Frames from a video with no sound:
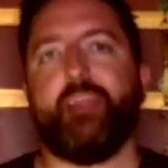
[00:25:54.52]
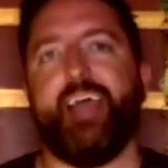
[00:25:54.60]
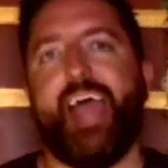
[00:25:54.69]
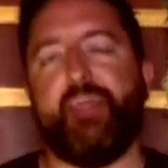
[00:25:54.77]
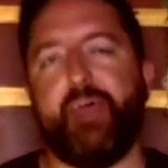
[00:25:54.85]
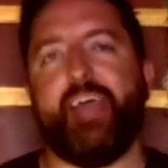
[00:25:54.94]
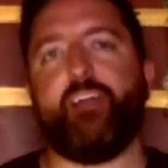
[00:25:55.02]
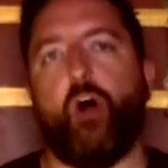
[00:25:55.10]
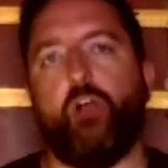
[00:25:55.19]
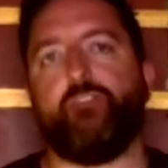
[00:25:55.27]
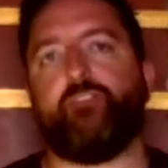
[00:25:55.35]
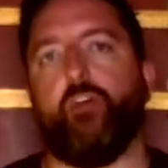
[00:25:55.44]
And then
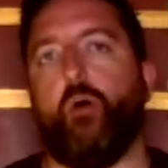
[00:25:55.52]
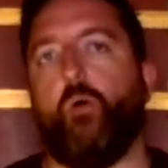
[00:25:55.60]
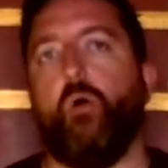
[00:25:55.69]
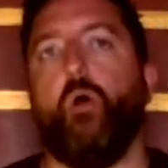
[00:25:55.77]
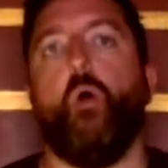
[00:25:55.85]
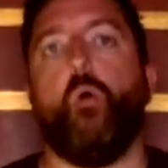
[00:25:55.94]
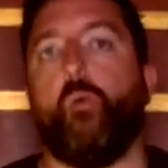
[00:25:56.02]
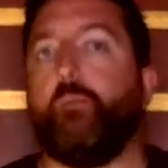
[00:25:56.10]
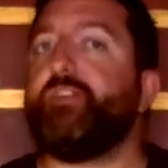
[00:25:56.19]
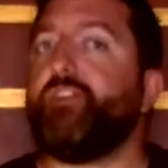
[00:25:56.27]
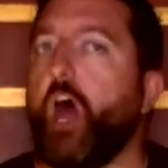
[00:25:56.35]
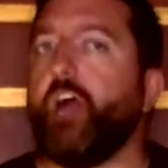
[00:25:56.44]
also, what we
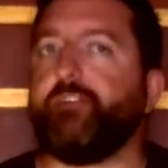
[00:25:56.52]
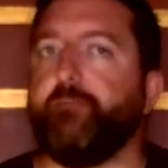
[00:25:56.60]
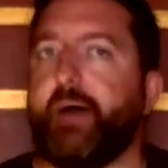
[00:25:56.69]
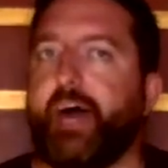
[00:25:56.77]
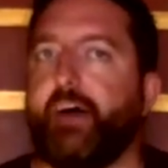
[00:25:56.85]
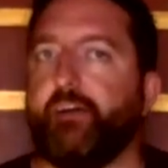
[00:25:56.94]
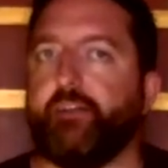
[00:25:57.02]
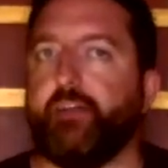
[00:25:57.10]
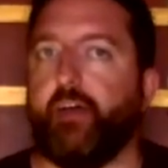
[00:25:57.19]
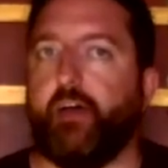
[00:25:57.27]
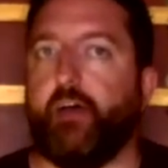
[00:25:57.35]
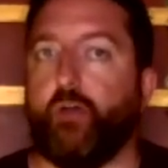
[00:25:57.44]
talked
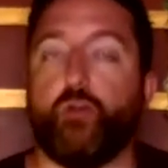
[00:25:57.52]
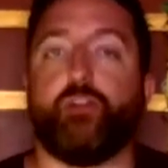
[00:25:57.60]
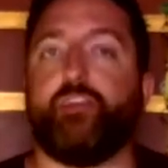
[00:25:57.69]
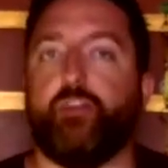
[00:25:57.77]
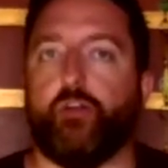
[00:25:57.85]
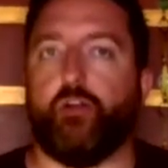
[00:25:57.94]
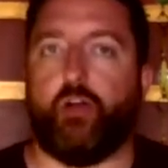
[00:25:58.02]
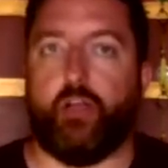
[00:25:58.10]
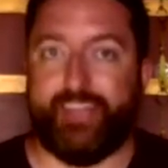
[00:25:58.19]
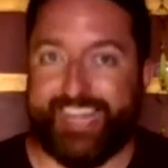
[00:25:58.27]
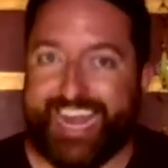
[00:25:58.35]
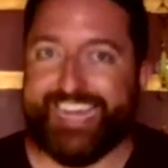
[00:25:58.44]
about earlier
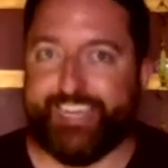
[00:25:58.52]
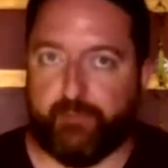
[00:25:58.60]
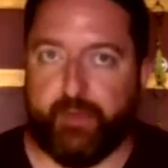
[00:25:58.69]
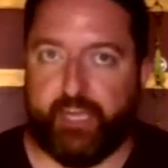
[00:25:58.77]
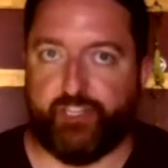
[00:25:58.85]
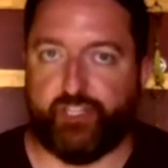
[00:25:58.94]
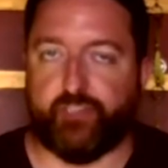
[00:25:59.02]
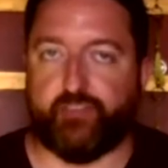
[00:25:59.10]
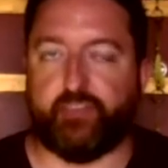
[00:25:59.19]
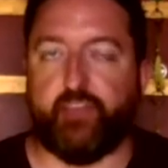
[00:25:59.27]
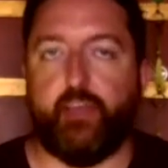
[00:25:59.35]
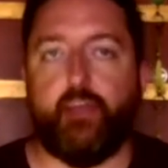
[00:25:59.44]
on landing
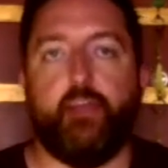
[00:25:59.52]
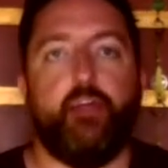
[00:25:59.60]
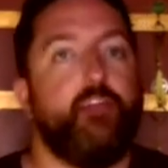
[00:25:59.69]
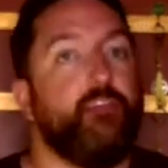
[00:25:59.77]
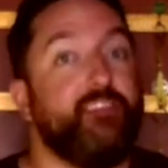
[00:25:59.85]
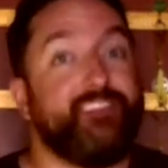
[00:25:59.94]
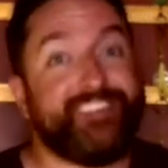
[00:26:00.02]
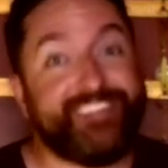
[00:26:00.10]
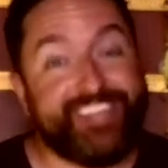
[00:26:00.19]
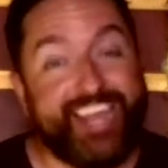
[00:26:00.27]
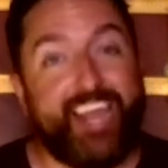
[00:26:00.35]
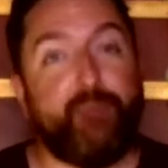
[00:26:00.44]
pages, the
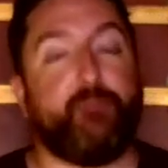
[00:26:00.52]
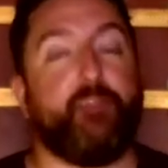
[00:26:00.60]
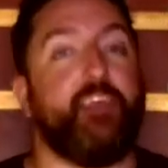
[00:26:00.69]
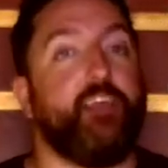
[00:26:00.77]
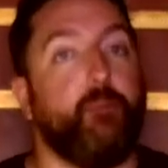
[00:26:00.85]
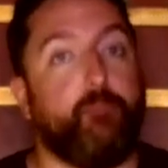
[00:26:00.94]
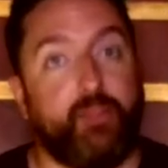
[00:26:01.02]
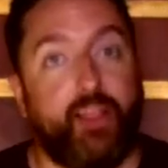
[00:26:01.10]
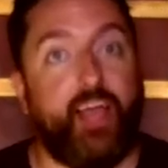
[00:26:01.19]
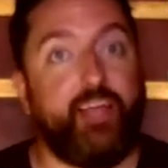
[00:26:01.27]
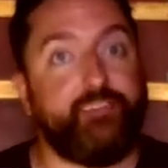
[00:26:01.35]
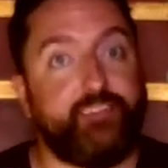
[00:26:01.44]
same thing
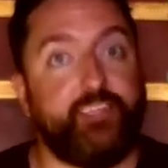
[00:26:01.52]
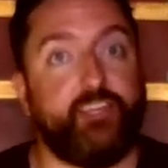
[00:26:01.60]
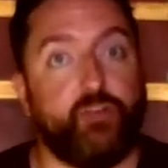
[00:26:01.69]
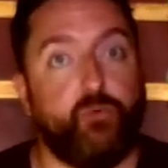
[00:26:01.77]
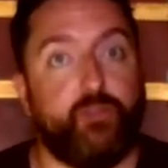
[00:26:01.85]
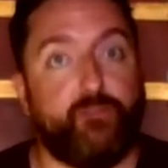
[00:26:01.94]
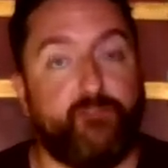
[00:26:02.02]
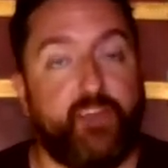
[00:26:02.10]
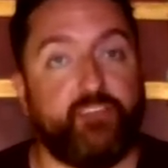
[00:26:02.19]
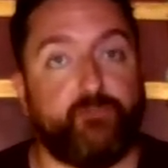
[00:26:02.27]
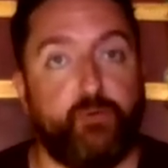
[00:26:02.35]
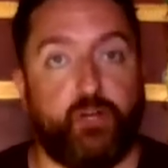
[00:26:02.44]
applies here with
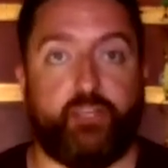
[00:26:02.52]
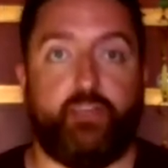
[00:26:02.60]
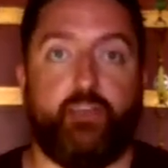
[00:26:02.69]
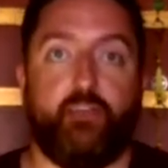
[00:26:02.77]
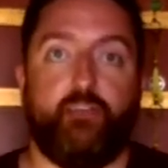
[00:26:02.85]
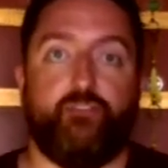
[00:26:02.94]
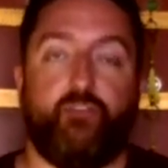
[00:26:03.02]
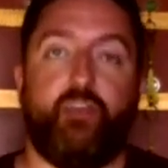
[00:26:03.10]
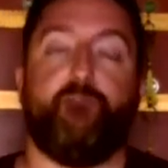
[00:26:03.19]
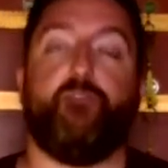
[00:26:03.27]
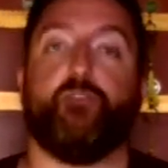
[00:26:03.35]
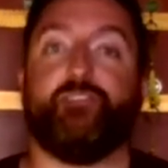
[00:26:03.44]
Facebook. So
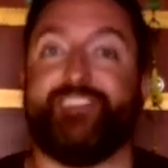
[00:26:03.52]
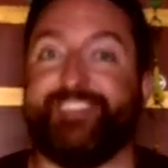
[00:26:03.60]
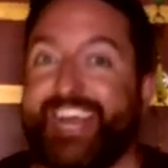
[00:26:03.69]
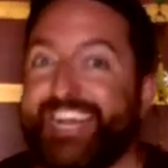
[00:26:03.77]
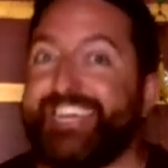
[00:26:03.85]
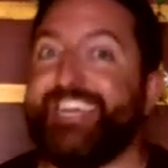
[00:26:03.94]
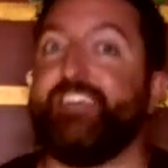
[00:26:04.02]
if you're sending